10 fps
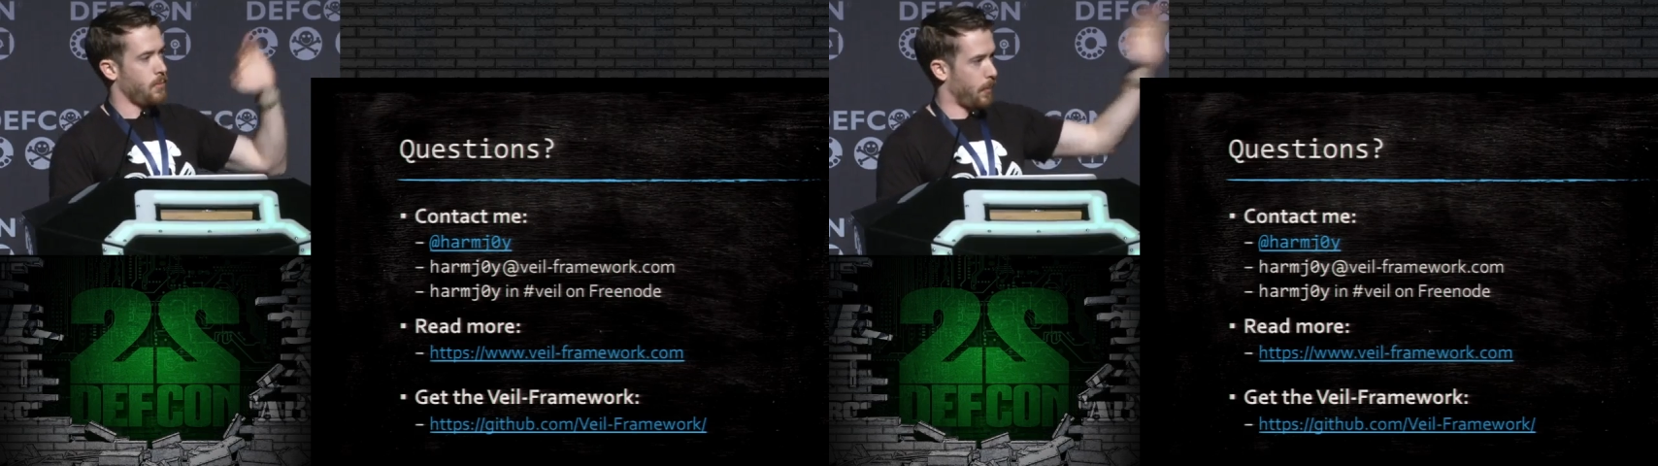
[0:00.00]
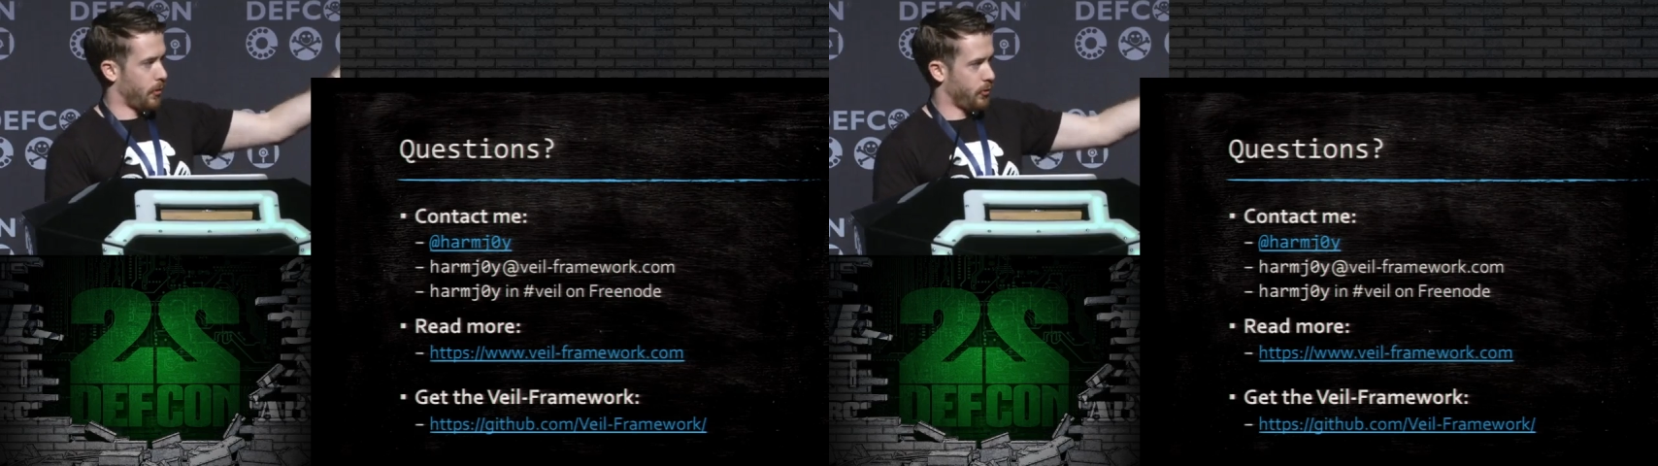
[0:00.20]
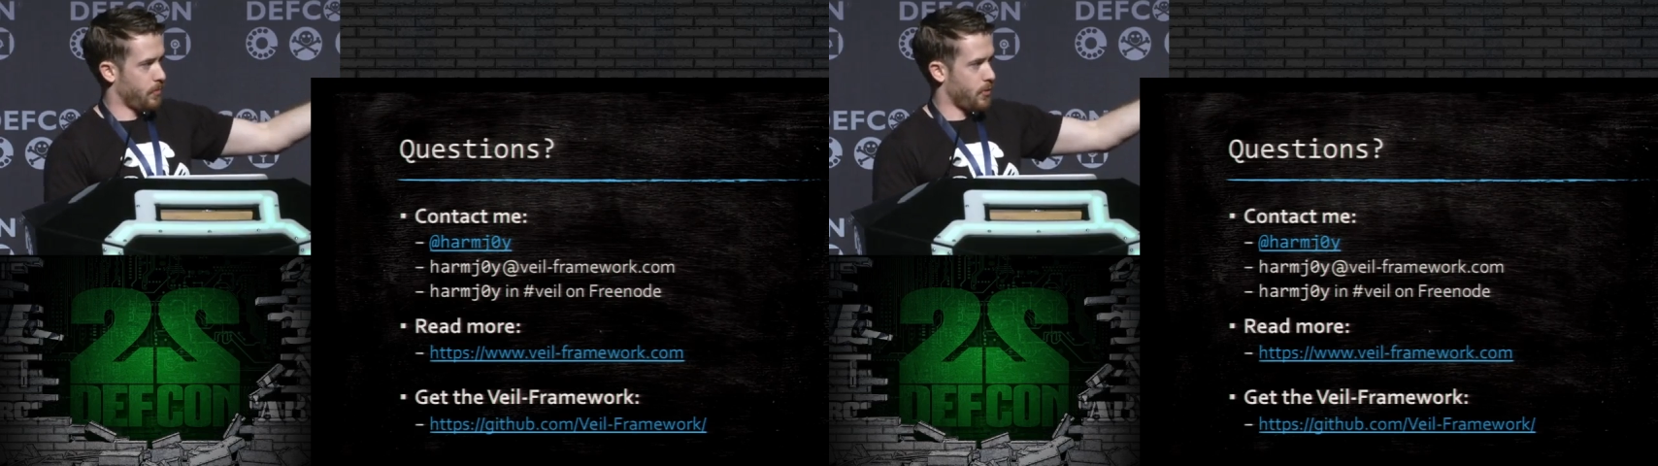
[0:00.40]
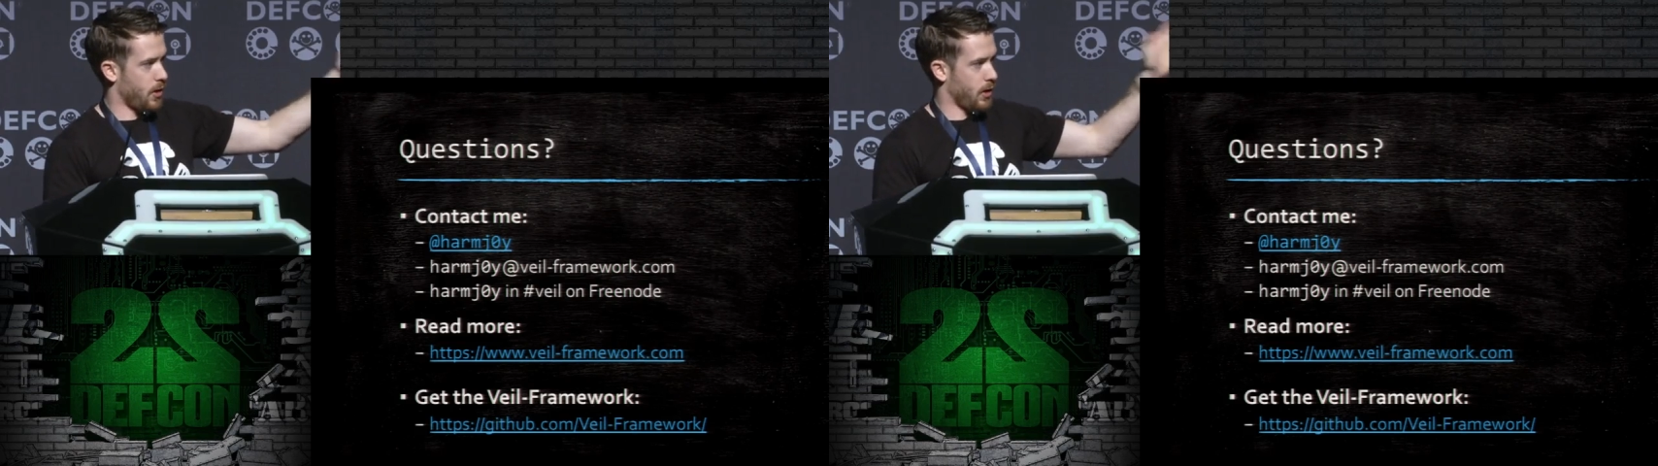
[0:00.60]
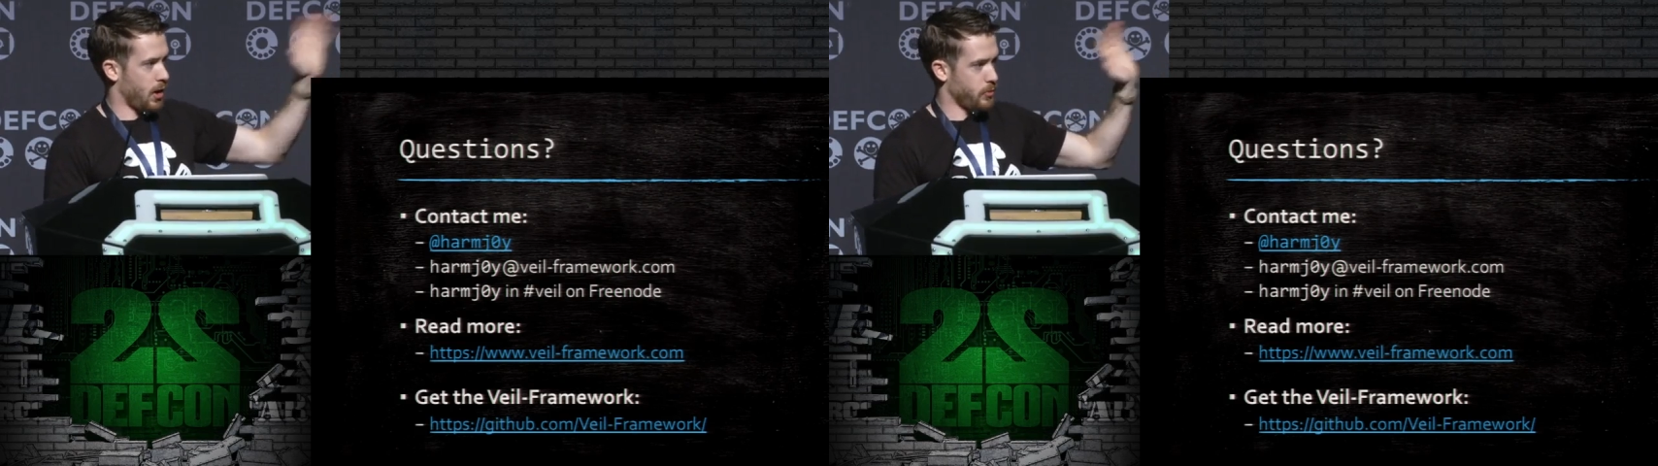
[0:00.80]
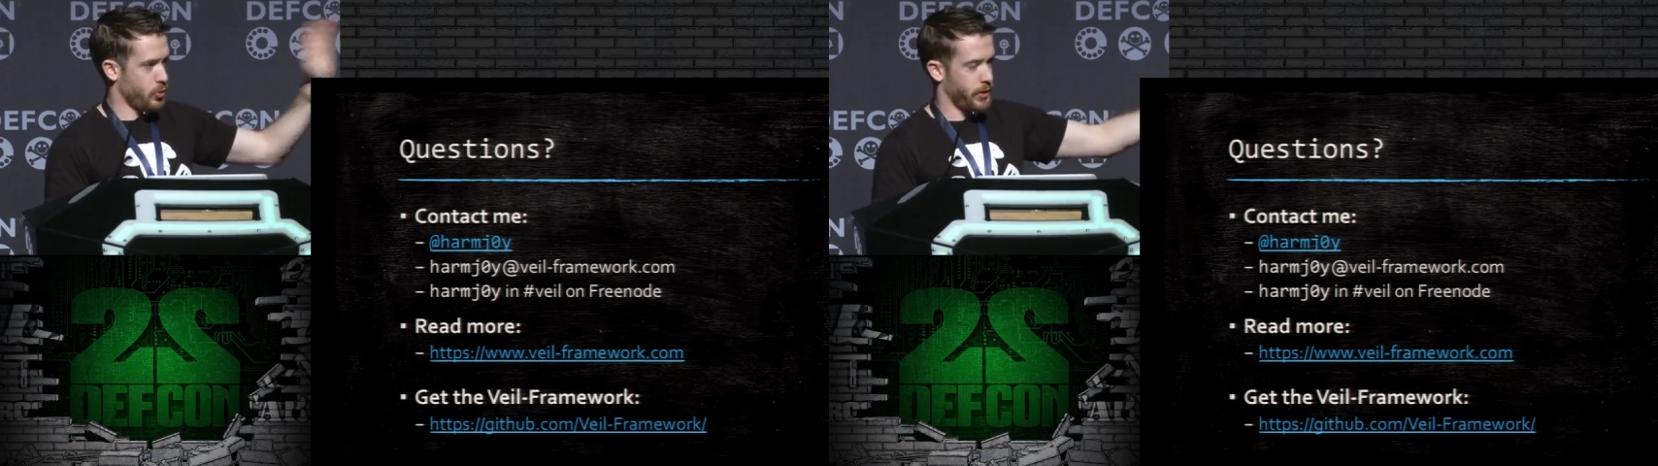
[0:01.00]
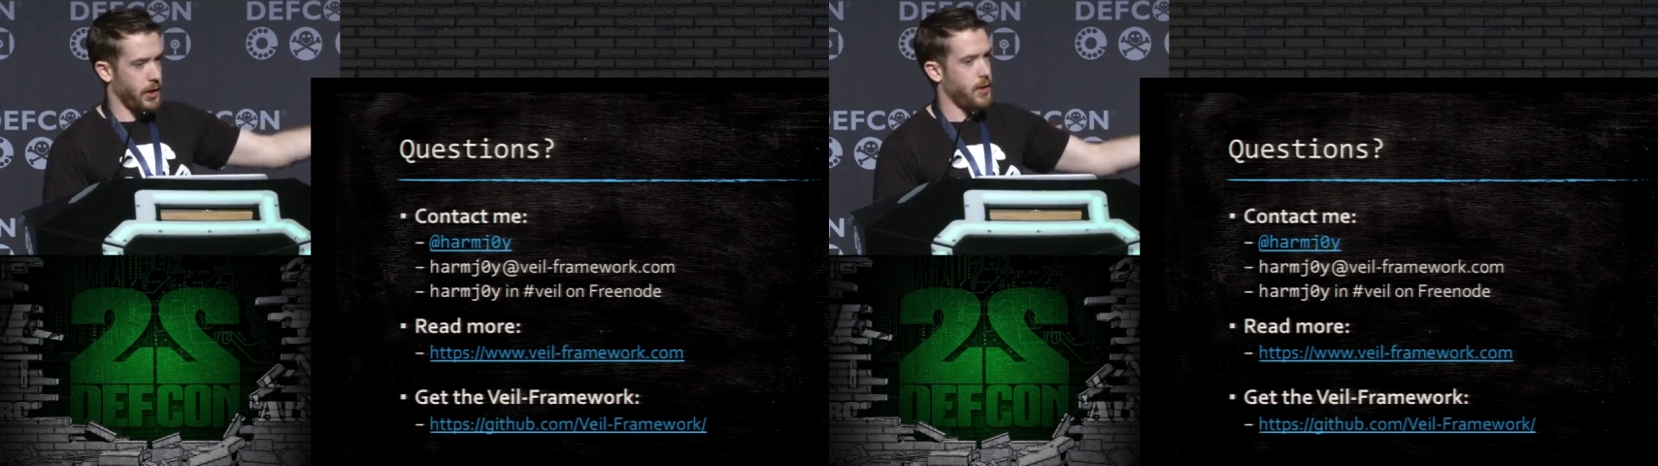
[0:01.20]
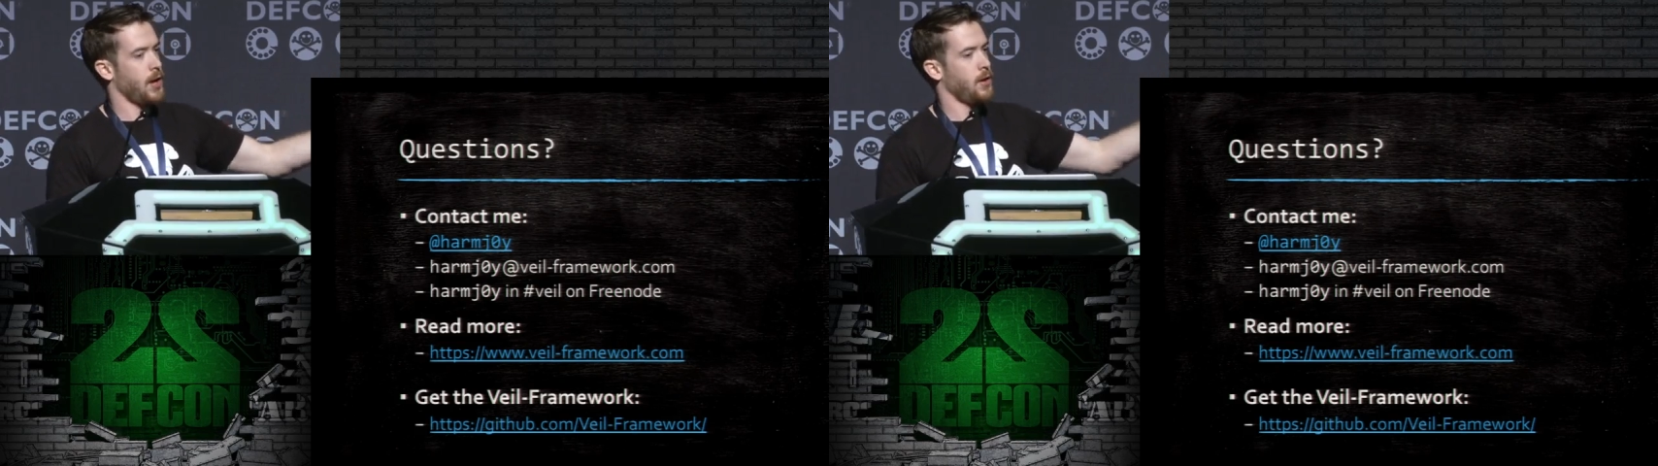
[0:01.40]
Our personal blog,
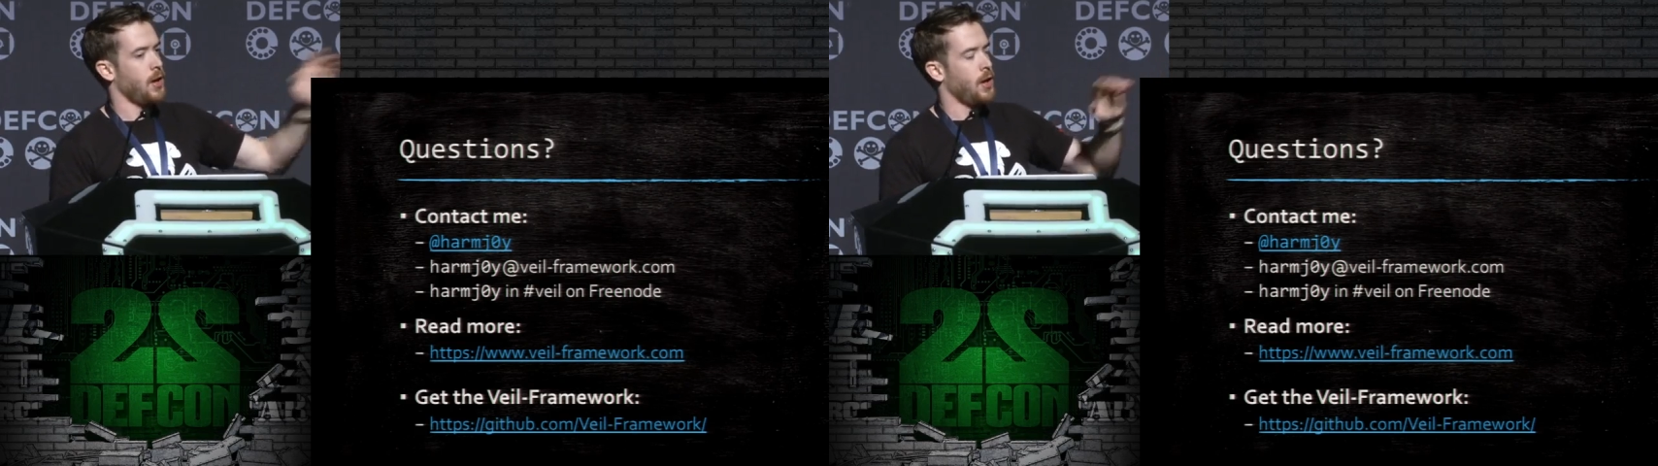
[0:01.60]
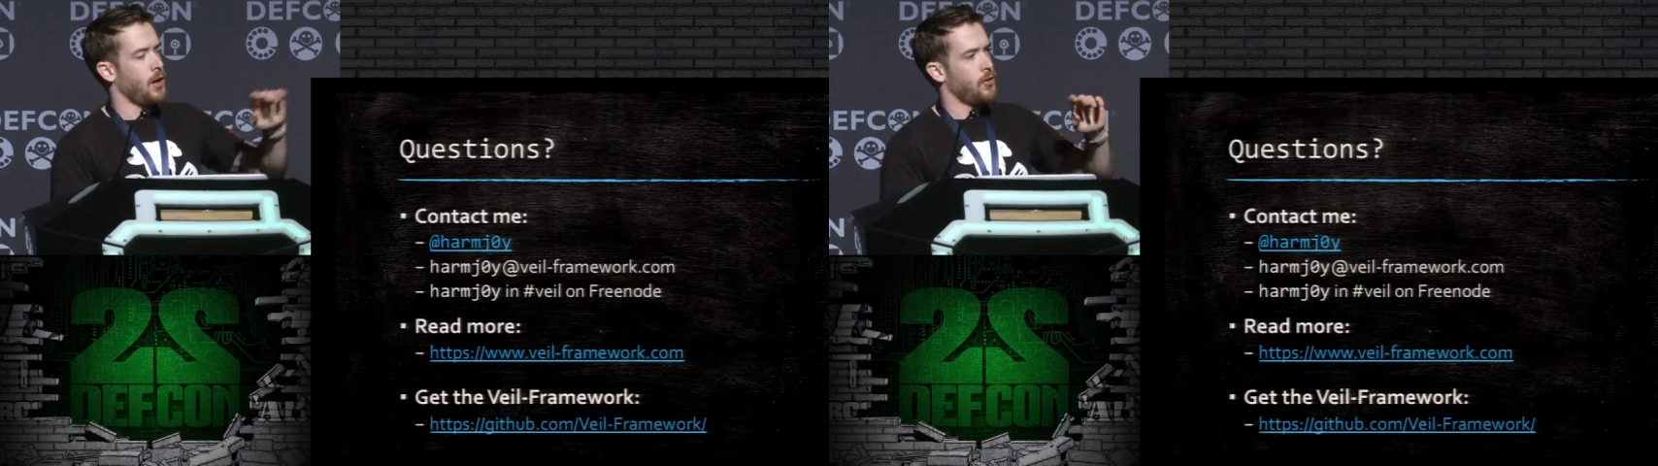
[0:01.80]
harmjoy.net.